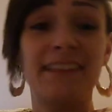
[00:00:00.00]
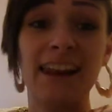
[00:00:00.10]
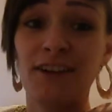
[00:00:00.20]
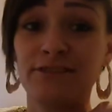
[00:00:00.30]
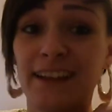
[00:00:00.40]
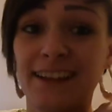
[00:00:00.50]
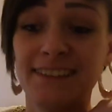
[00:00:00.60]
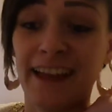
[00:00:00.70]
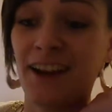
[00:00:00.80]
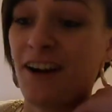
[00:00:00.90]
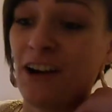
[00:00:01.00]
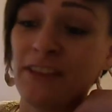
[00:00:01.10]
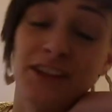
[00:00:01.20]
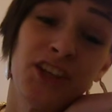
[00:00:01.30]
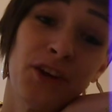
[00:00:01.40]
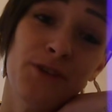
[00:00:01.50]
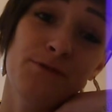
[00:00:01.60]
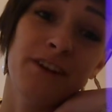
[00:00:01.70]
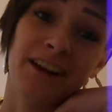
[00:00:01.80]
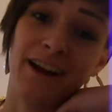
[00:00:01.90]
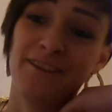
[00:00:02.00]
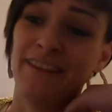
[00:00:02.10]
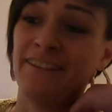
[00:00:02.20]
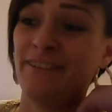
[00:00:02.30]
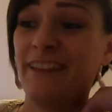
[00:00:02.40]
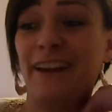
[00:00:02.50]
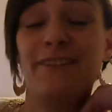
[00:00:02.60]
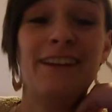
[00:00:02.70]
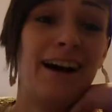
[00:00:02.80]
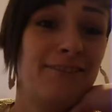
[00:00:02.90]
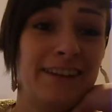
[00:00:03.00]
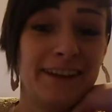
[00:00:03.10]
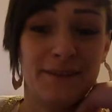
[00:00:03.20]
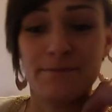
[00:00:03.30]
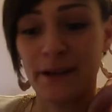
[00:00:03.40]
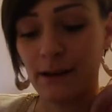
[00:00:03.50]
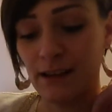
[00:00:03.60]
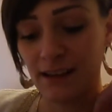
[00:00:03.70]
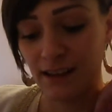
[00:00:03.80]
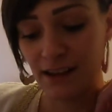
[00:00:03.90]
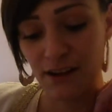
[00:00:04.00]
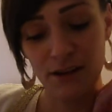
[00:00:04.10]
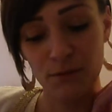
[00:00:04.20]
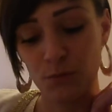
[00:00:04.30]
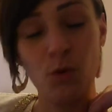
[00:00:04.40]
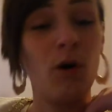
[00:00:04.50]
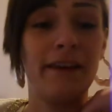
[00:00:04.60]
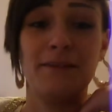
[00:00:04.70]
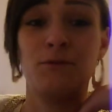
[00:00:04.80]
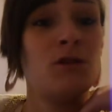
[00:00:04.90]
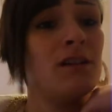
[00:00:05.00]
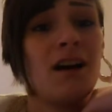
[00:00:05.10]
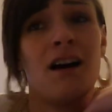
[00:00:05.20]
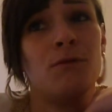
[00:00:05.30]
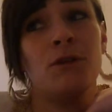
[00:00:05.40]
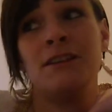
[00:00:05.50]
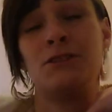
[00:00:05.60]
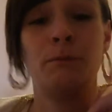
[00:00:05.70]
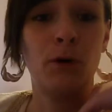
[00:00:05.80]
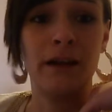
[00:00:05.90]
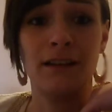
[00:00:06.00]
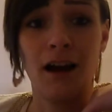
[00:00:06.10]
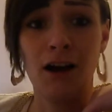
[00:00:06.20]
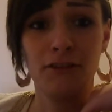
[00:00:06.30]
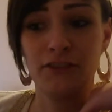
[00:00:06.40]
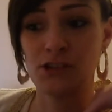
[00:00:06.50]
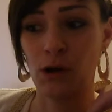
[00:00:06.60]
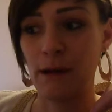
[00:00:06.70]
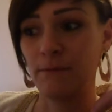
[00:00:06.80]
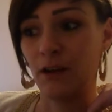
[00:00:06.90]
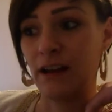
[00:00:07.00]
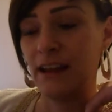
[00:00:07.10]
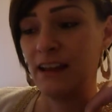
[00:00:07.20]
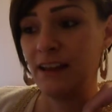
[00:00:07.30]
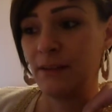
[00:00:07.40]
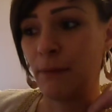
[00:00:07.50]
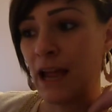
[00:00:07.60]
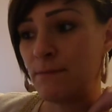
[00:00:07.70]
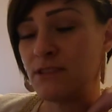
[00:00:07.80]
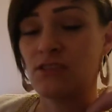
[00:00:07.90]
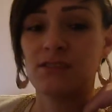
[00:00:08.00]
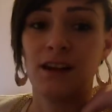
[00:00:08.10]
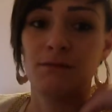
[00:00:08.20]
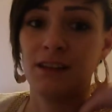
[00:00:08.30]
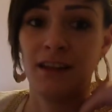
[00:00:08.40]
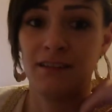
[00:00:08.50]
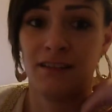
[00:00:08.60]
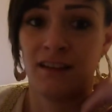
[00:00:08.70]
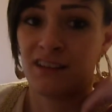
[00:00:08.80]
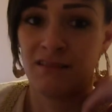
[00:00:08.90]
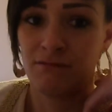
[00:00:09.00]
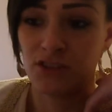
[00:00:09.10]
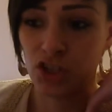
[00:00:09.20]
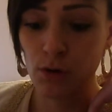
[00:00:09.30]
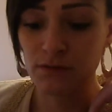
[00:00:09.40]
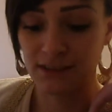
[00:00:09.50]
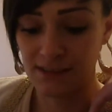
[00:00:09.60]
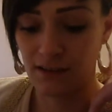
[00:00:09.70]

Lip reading: they're lovely, they're cute, they look lovely in them, but what is the point? Half the time, like, babies just shoes